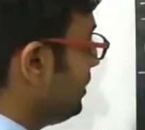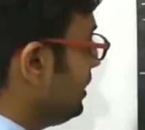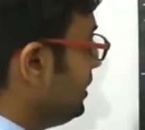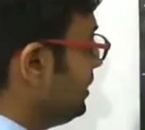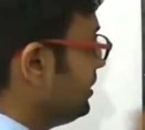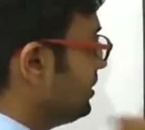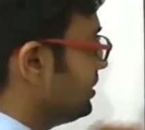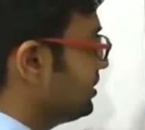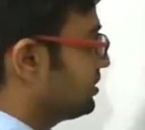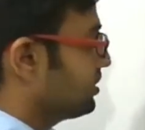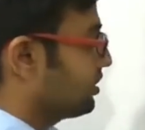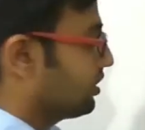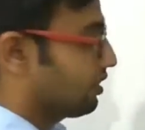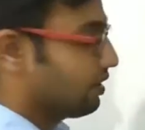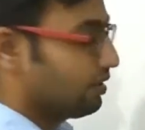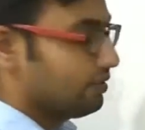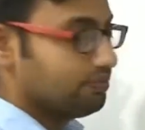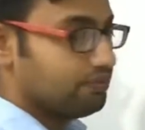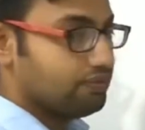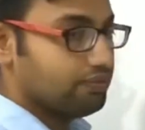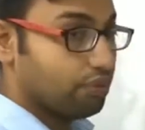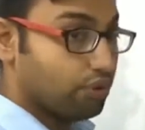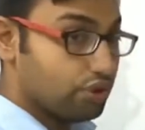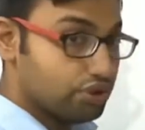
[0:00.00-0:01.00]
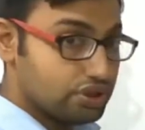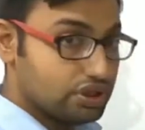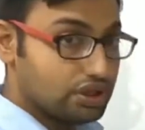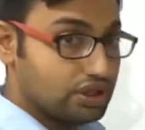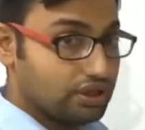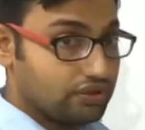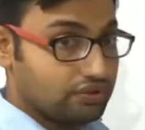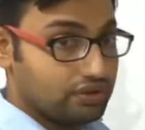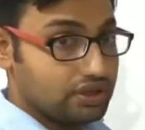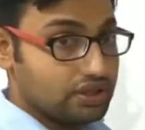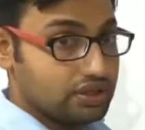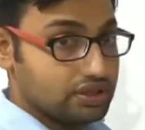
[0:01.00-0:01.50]
integer.
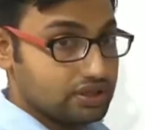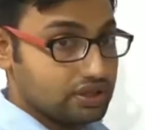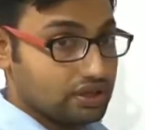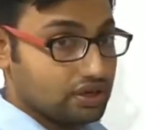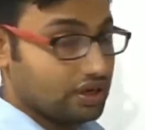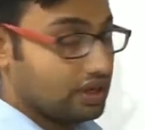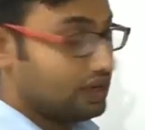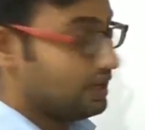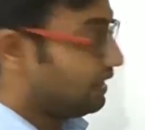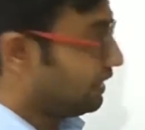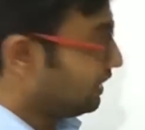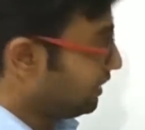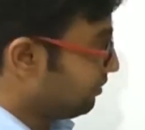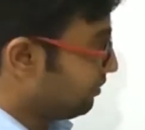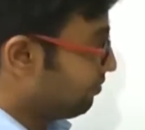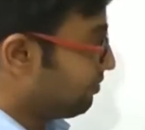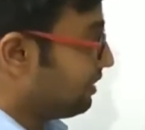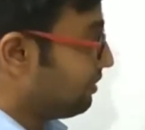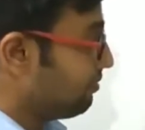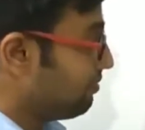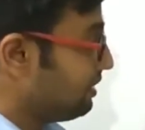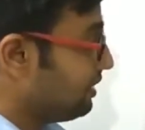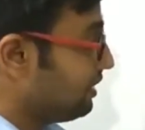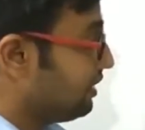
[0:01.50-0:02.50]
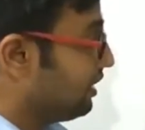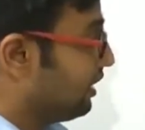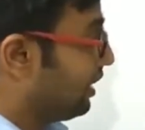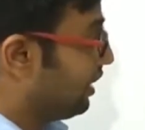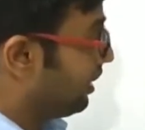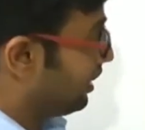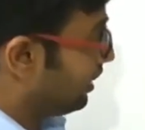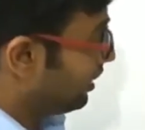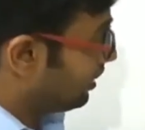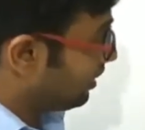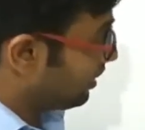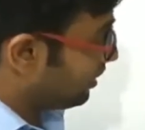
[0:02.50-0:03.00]
Positive integer. It may be
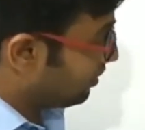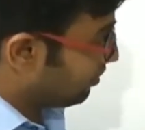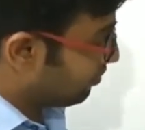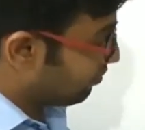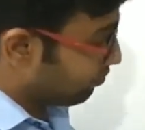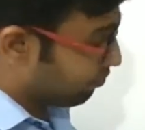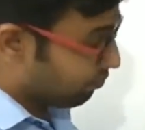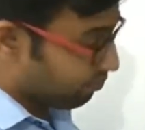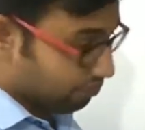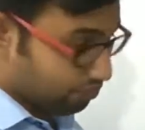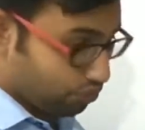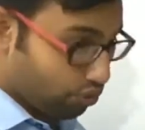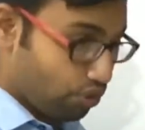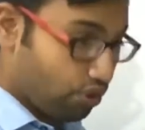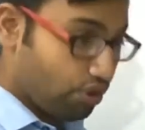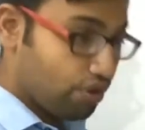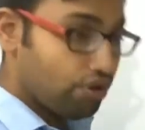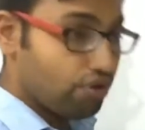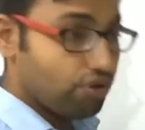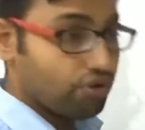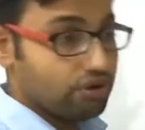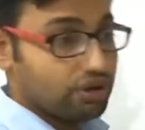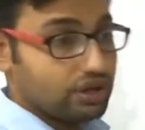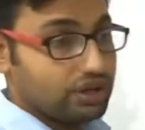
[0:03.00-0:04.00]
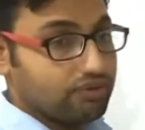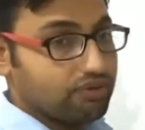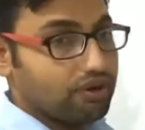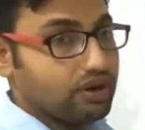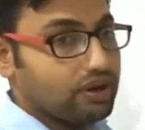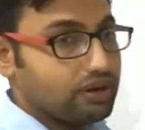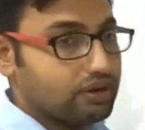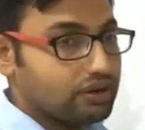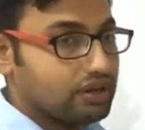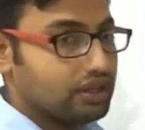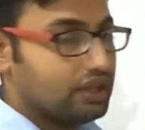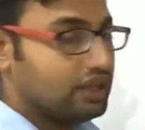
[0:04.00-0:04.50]
odd or even.
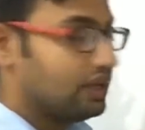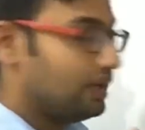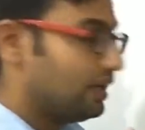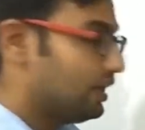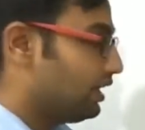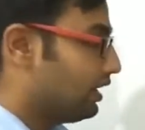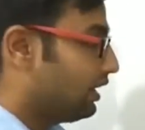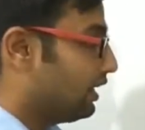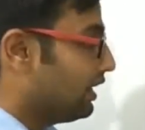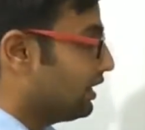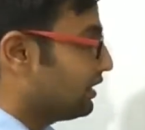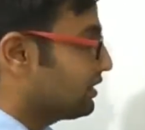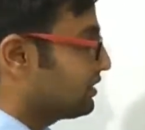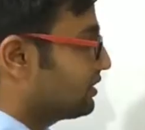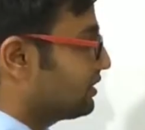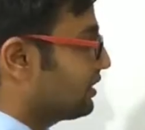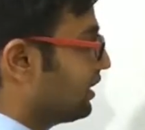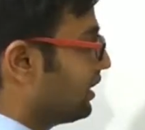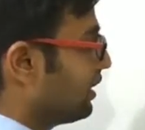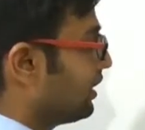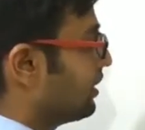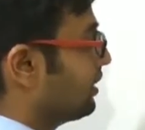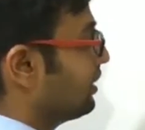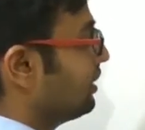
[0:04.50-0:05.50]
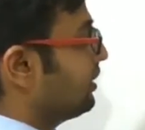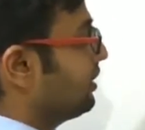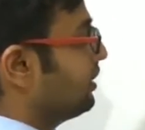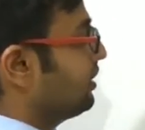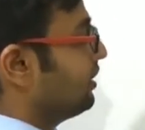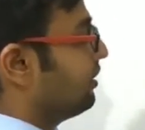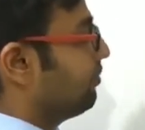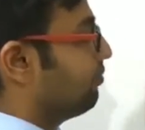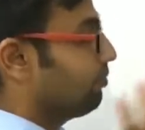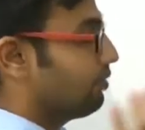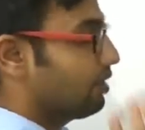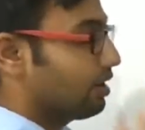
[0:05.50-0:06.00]
Let's take a
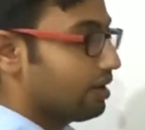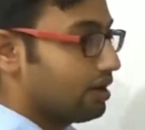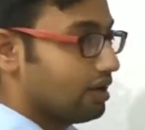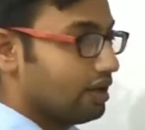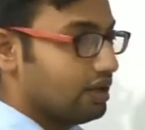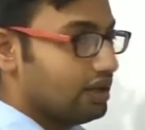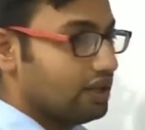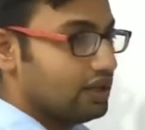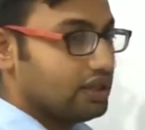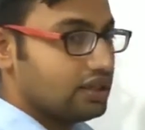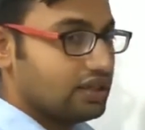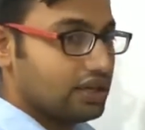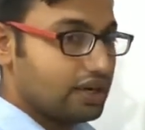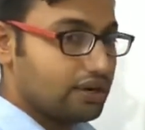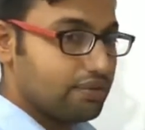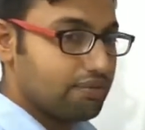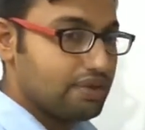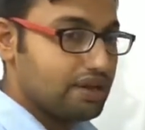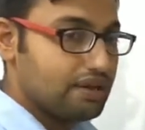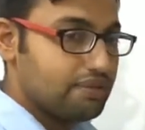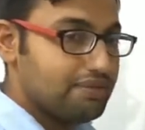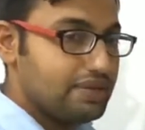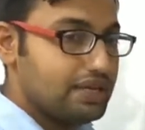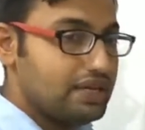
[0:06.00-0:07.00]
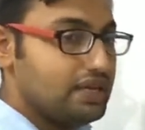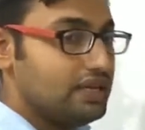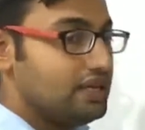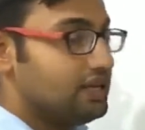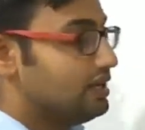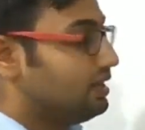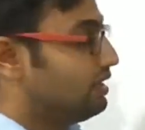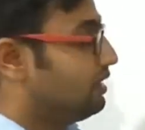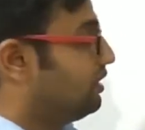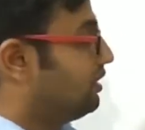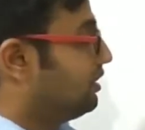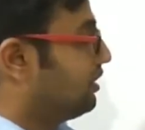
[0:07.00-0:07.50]
number that may be
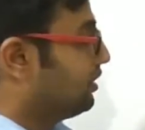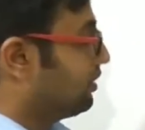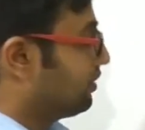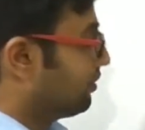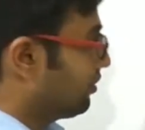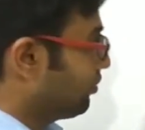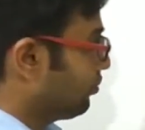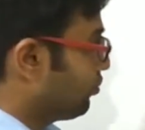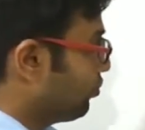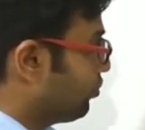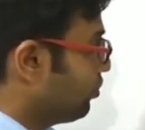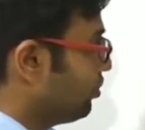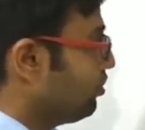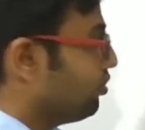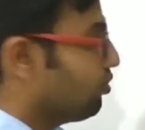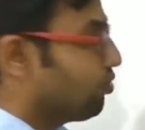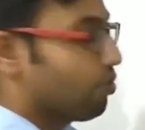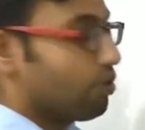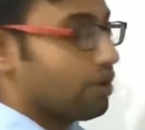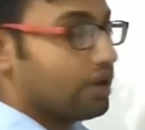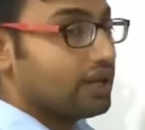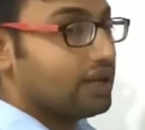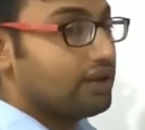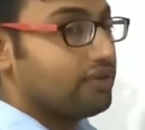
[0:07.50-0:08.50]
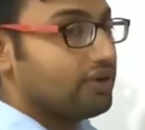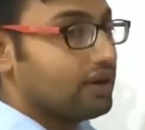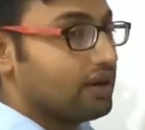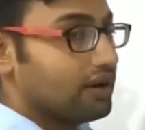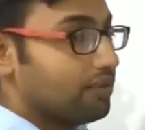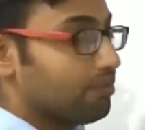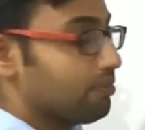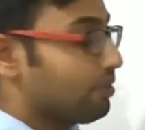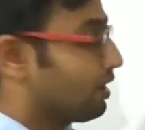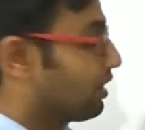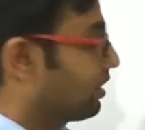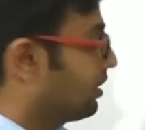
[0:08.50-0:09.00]
a odd or even
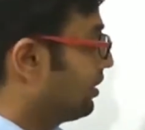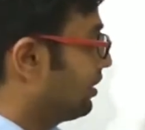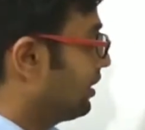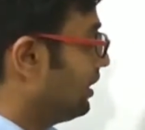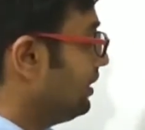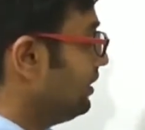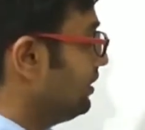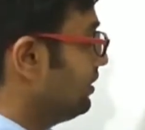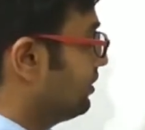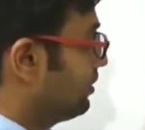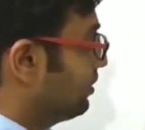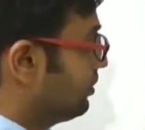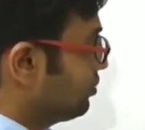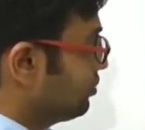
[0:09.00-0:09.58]
number. Right?